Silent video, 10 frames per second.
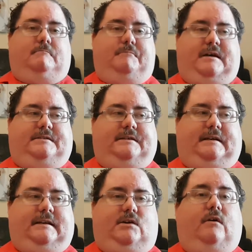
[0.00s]

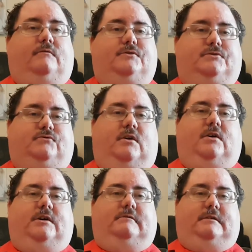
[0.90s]
basically got
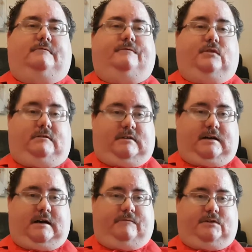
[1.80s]
stronger and fully
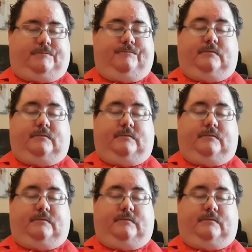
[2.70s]
recovered.